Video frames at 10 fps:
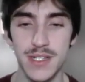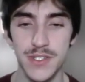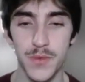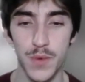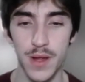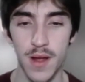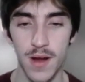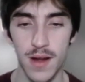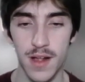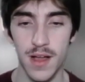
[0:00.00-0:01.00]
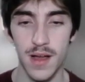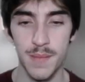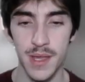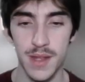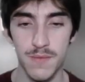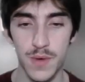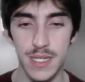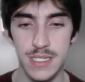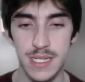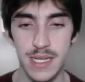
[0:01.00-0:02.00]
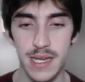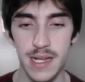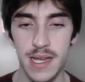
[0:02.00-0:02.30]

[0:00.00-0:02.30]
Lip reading: So we are going to come in with Seaking,